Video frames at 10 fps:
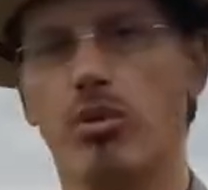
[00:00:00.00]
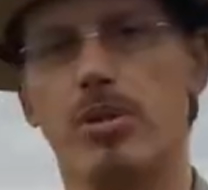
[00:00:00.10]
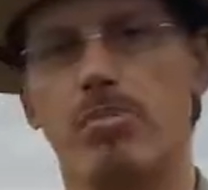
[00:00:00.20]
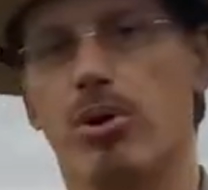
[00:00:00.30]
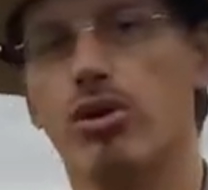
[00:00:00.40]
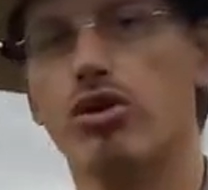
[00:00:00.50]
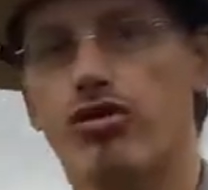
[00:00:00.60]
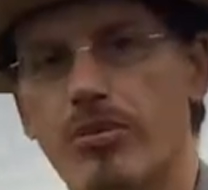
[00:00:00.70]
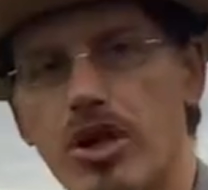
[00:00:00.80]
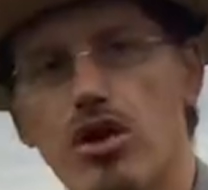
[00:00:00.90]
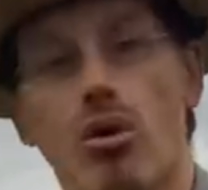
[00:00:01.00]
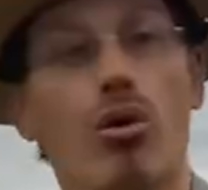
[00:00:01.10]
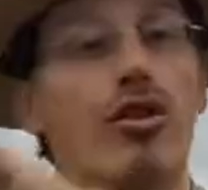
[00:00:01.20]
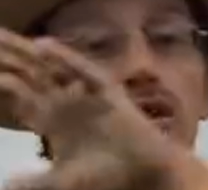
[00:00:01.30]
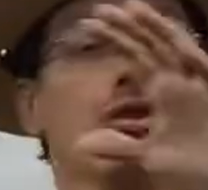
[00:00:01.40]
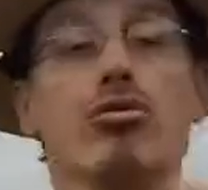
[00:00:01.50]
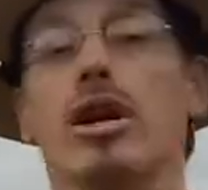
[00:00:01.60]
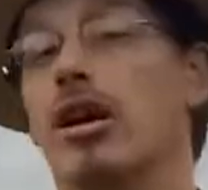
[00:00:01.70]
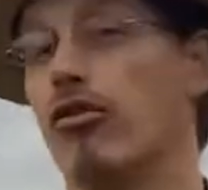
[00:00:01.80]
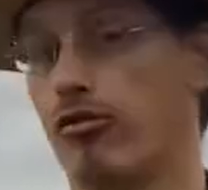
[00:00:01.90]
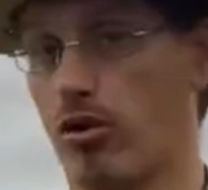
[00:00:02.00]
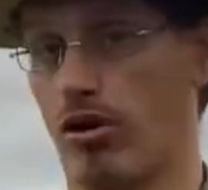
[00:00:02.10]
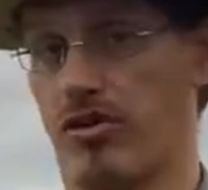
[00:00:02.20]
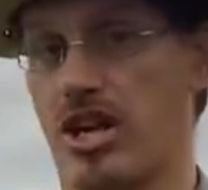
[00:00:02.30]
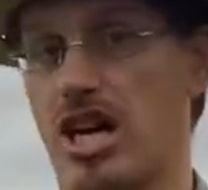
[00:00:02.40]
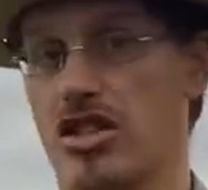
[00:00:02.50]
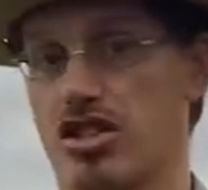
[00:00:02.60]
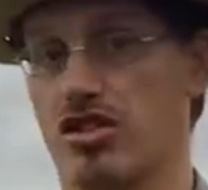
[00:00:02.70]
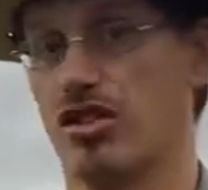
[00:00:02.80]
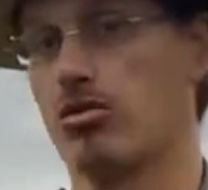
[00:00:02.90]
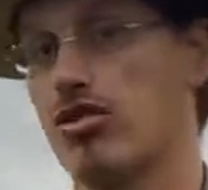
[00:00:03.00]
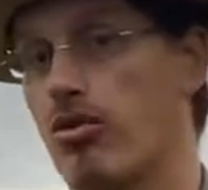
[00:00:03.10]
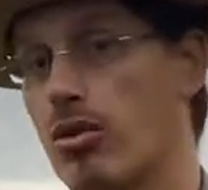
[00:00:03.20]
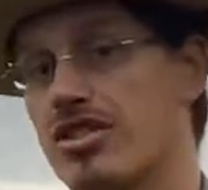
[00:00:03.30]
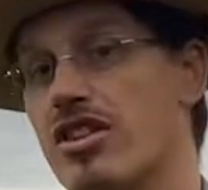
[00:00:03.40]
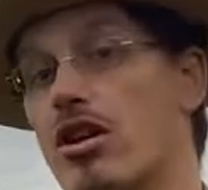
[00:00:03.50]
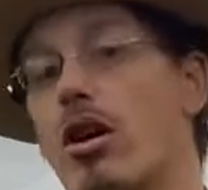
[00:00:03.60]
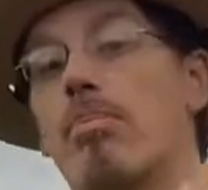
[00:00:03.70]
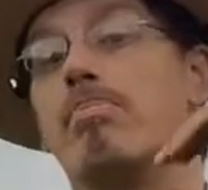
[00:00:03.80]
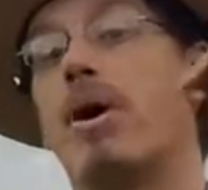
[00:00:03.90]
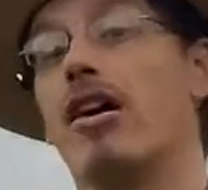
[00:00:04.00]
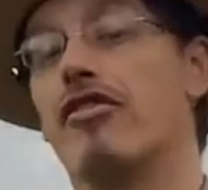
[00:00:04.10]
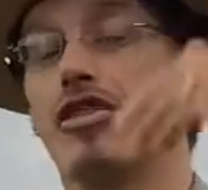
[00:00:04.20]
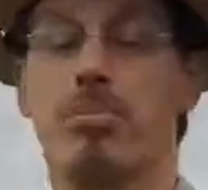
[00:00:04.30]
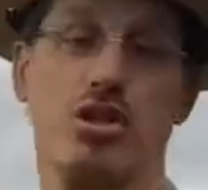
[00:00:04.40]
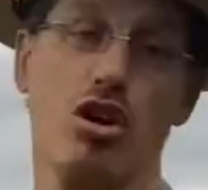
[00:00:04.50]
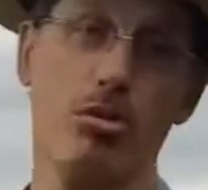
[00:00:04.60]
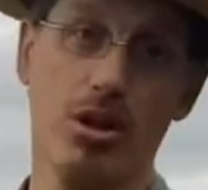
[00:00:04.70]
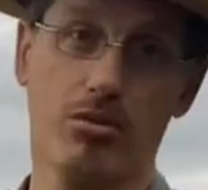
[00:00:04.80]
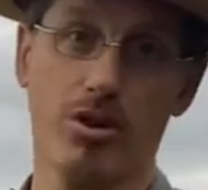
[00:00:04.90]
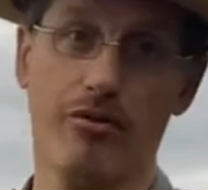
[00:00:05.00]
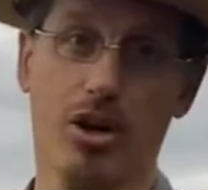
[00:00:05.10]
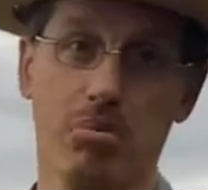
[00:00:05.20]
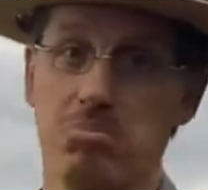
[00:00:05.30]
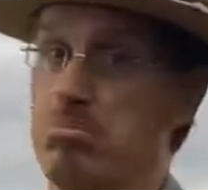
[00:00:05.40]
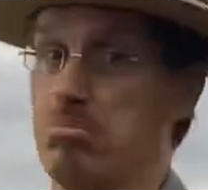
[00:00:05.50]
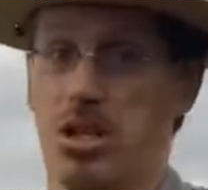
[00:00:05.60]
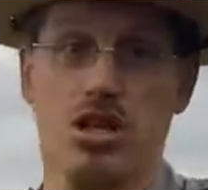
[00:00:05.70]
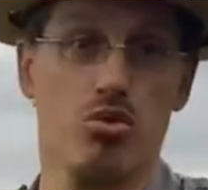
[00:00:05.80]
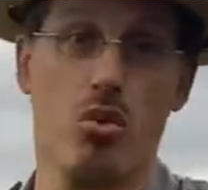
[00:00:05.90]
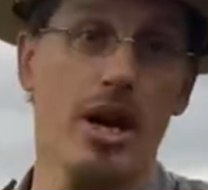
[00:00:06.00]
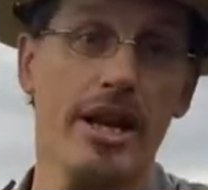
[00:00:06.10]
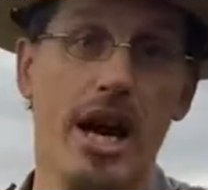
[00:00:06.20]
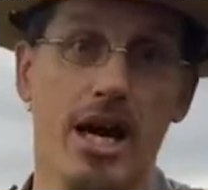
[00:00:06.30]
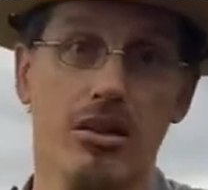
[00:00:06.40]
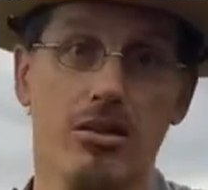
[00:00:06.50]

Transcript: be pulled from the northern ring of fortifications, those forts that are above the Potomac River, because why not?